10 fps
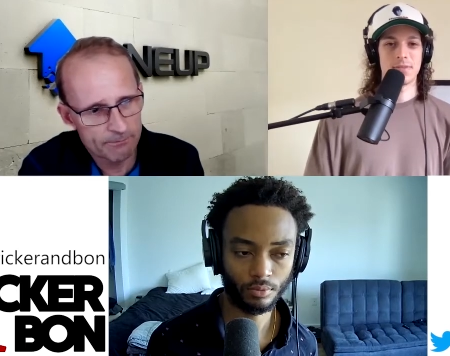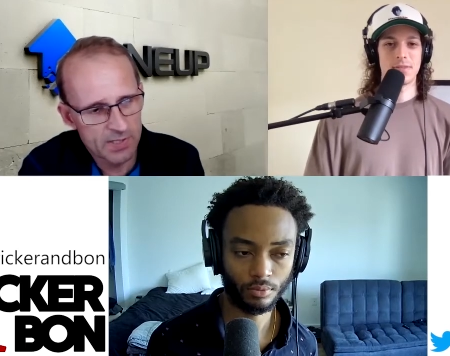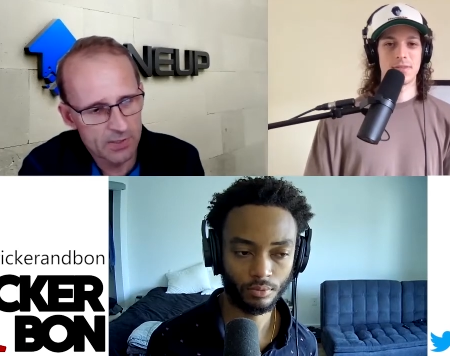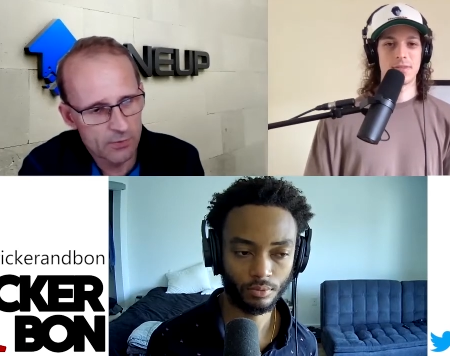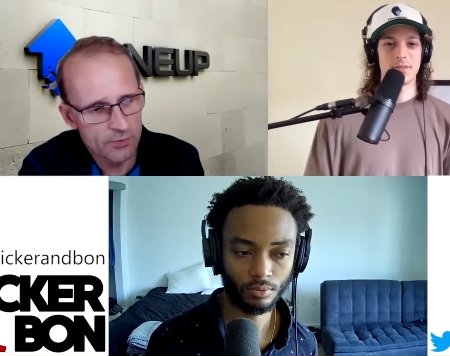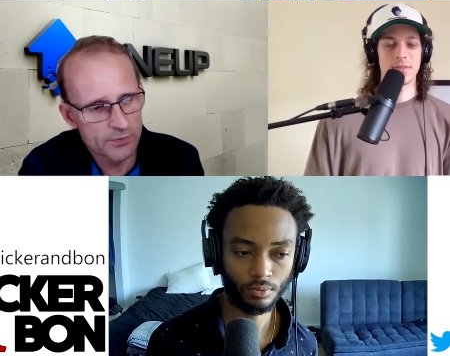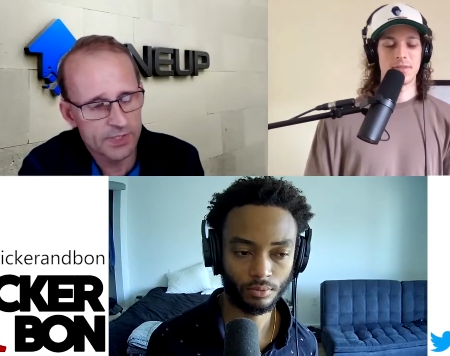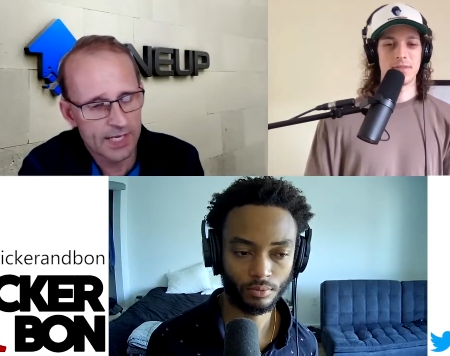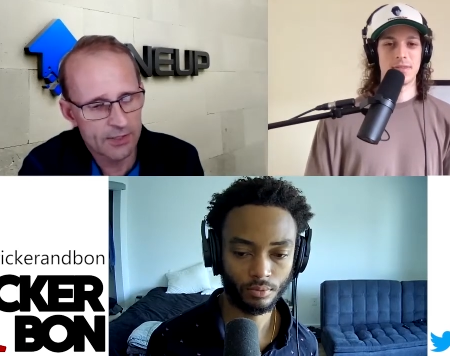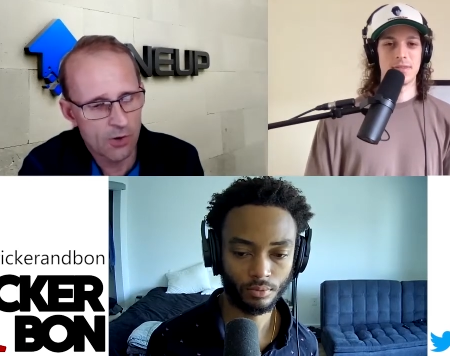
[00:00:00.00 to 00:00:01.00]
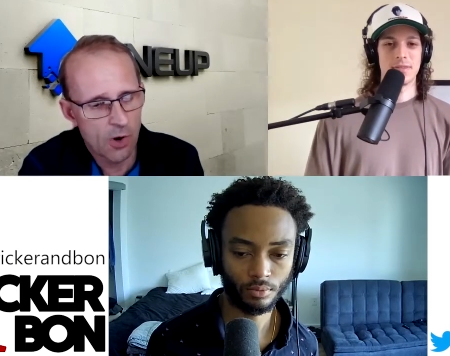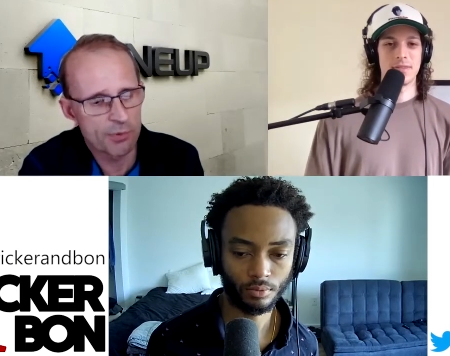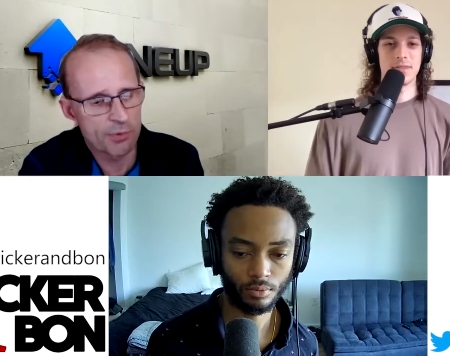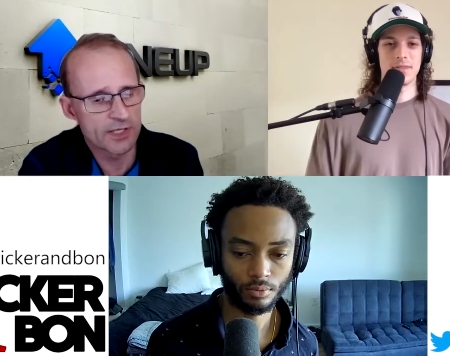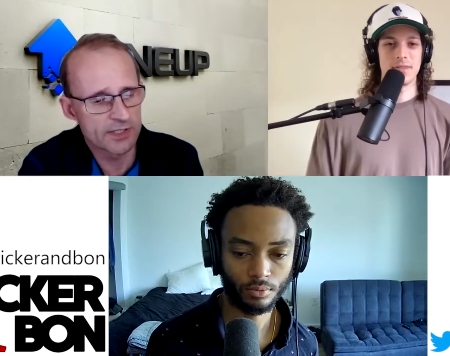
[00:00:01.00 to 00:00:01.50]
Speaker 1: build and
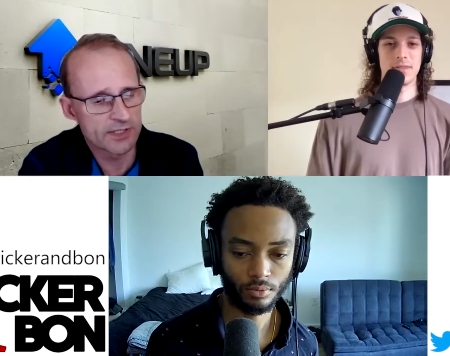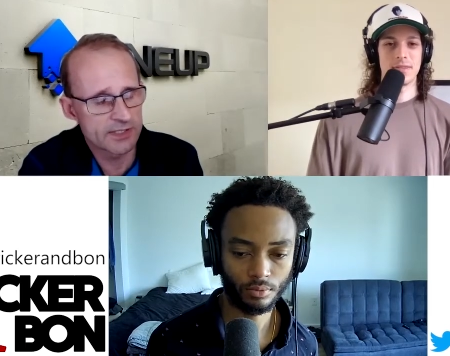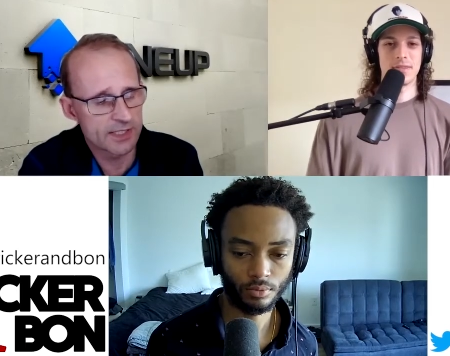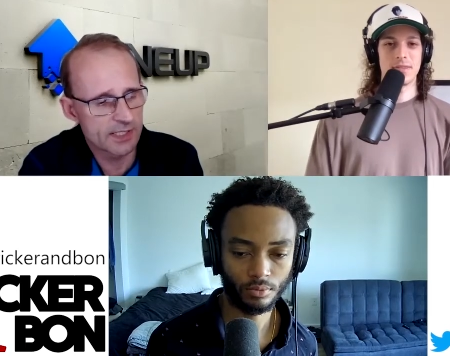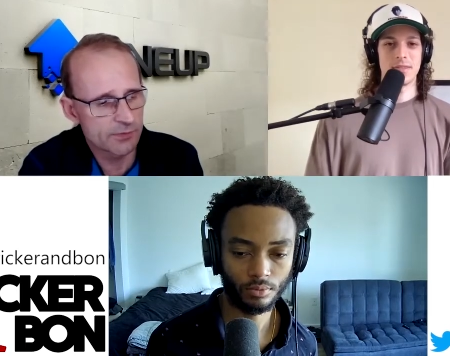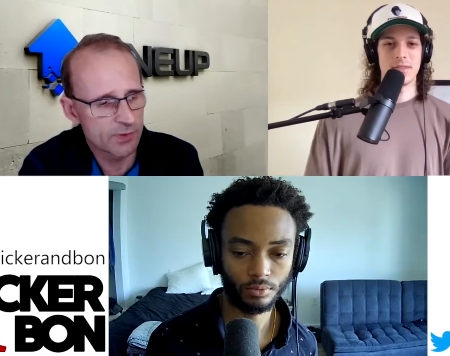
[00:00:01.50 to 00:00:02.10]
operate these things